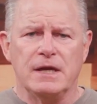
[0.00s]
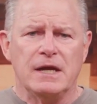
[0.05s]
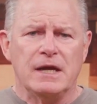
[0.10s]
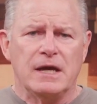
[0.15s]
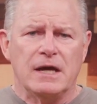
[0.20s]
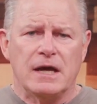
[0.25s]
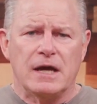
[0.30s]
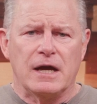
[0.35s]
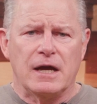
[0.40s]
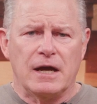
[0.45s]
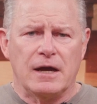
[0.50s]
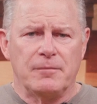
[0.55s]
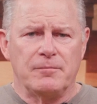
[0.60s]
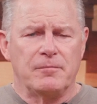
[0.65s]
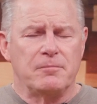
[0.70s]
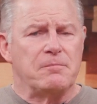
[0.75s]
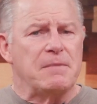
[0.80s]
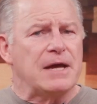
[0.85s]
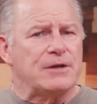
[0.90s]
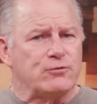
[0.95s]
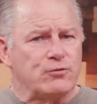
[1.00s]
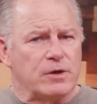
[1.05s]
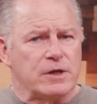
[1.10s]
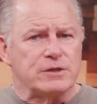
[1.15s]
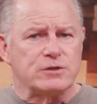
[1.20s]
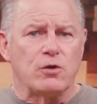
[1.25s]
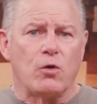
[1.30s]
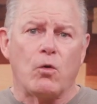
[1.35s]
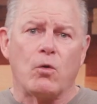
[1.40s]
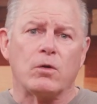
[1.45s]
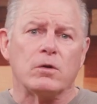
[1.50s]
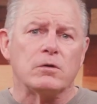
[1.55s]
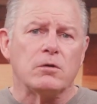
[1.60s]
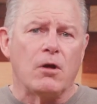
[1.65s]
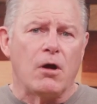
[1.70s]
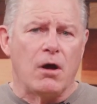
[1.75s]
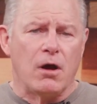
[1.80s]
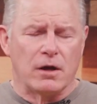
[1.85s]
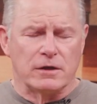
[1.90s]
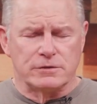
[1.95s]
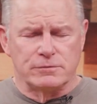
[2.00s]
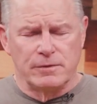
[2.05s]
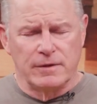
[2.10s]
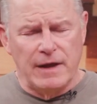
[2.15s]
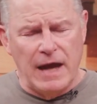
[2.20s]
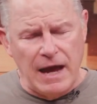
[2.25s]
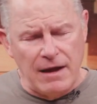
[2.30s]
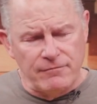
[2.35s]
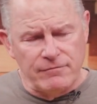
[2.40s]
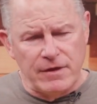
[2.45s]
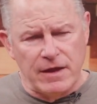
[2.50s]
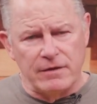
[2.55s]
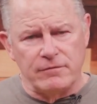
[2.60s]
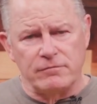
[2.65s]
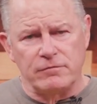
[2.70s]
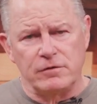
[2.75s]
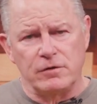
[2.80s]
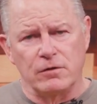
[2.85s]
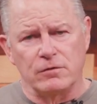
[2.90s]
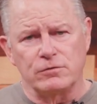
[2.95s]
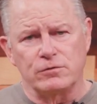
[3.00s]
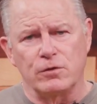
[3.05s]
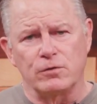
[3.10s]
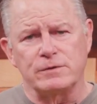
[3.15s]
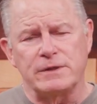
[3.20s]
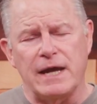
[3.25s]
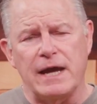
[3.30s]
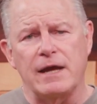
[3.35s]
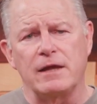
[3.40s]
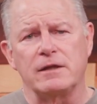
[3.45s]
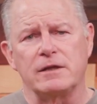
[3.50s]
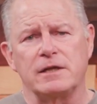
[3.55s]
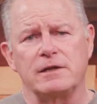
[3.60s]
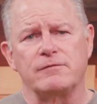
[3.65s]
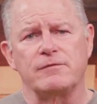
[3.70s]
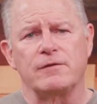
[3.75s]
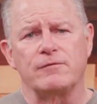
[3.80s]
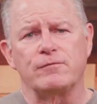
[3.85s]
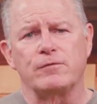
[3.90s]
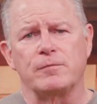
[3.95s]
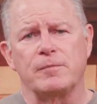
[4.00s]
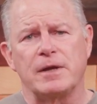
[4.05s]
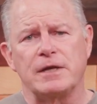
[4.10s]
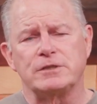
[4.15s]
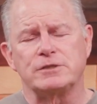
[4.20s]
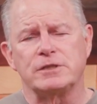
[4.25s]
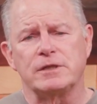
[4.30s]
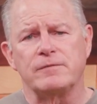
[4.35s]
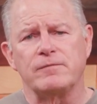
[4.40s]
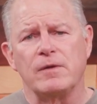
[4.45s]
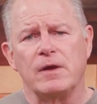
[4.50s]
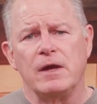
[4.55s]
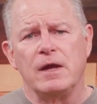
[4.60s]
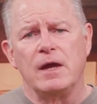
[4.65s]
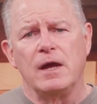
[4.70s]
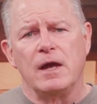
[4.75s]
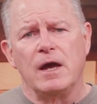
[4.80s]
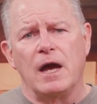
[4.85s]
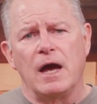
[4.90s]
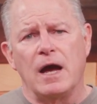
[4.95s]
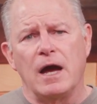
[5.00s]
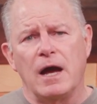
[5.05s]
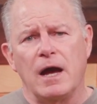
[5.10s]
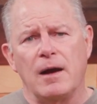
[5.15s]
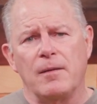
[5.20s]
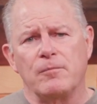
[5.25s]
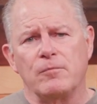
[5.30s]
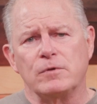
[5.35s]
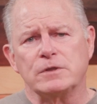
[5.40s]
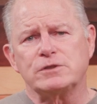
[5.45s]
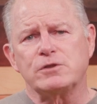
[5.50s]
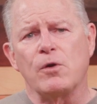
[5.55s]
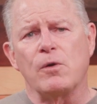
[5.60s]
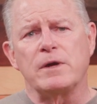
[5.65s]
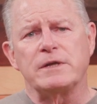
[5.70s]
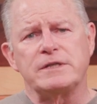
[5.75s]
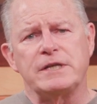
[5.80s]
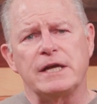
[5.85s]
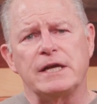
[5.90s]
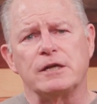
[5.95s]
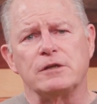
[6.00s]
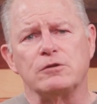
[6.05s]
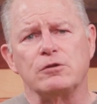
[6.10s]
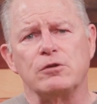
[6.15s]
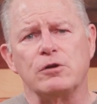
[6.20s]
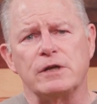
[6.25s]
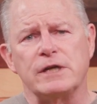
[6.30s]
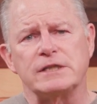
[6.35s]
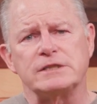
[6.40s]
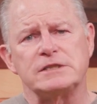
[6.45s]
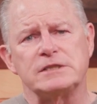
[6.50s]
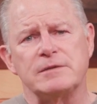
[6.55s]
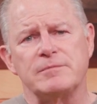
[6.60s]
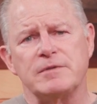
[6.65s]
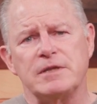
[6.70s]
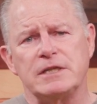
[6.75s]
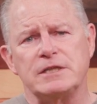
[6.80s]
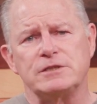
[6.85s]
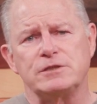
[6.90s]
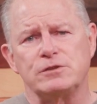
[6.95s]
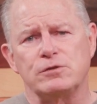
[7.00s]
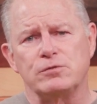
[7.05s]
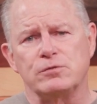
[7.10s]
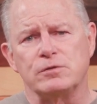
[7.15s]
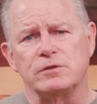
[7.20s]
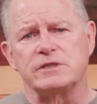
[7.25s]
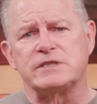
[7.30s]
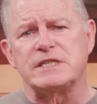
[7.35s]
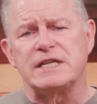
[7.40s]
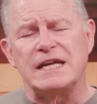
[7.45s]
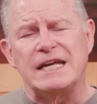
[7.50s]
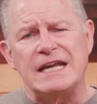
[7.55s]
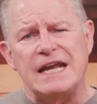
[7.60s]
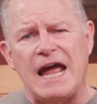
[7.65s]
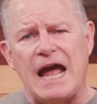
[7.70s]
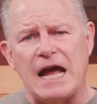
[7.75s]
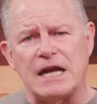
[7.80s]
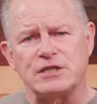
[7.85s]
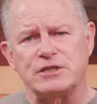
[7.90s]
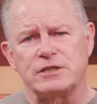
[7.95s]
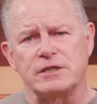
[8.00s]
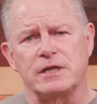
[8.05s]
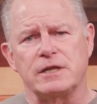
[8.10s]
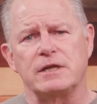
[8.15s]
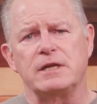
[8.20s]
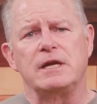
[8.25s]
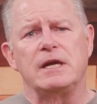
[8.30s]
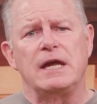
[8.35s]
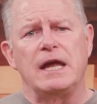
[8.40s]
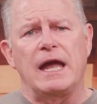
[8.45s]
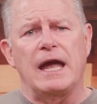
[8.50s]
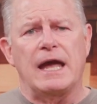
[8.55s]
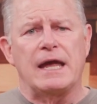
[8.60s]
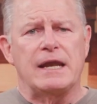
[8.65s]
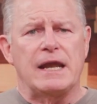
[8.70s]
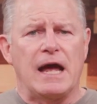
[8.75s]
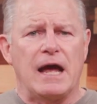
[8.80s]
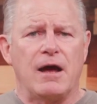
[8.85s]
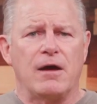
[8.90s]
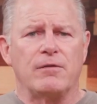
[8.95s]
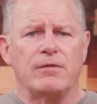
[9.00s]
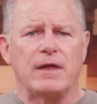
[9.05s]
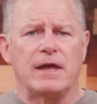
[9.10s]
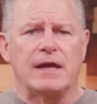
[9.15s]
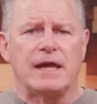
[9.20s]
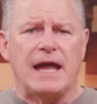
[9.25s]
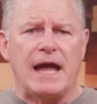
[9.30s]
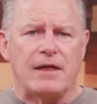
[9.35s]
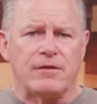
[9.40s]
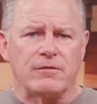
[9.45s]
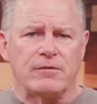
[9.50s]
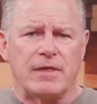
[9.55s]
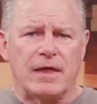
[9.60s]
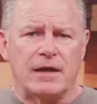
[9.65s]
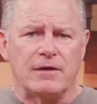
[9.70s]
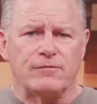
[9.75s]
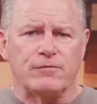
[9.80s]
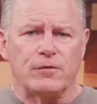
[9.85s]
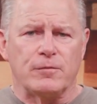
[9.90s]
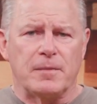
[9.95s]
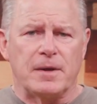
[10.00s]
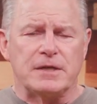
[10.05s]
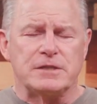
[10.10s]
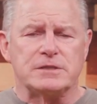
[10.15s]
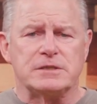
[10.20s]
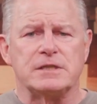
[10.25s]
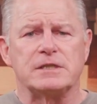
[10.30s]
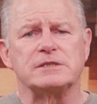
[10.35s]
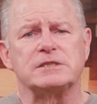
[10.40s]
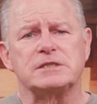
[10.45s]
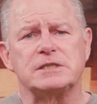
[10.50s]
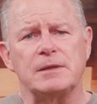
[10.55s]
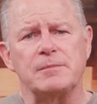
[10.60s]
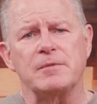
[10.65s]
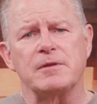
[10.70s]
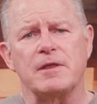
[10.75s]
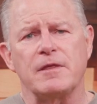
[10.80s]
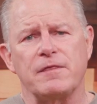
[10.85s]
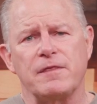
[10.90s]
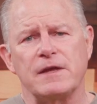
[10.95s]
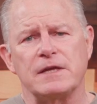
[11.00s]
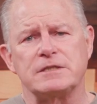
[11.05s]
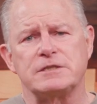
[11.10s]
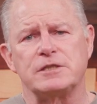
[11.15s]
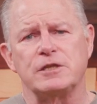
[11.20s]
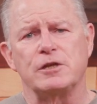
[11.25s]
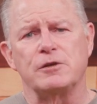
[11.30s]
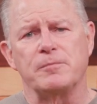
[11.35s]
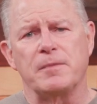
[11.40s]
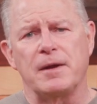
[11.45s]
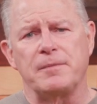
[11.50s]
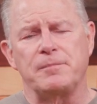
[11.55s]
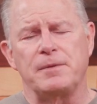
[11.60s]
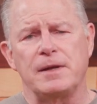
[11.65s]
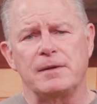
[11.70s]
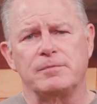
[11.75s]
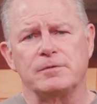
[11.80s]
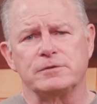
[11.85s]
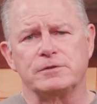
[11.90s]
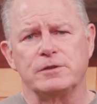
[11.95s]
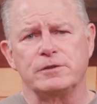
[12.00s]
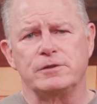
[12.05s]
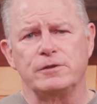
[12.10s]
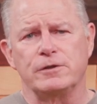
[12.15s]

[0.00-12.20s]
metrics or logs. We have that totality of information. Let's go and take a look at some of these tools in action and how they gather that information and some of the things that you might be able to do.